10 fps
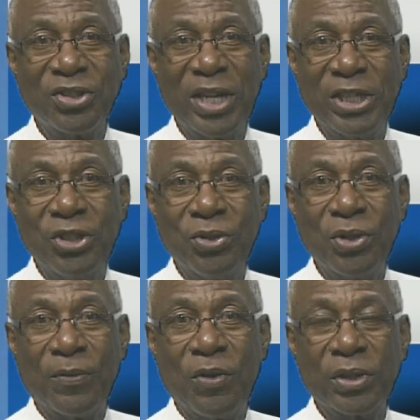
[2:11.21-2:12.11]
Stay tuned.
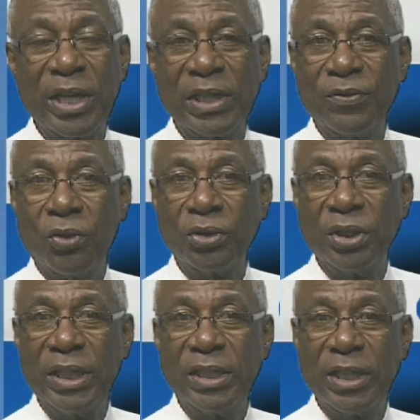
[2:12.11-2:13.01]
Your forecast for
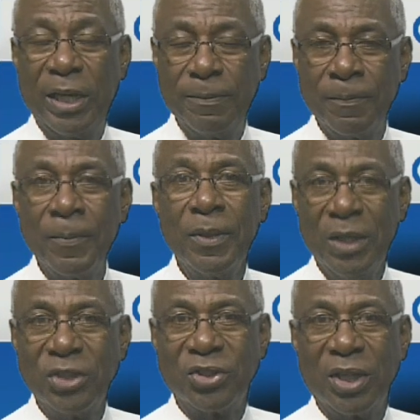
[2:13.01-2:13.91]
today and tonight
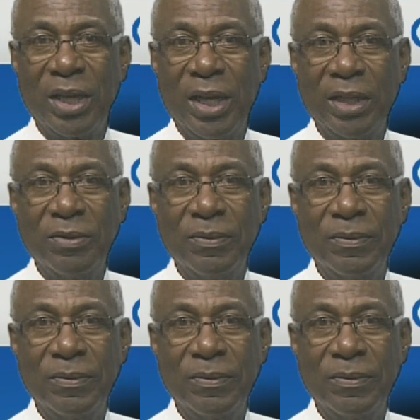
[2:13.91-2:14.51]
is still ahead.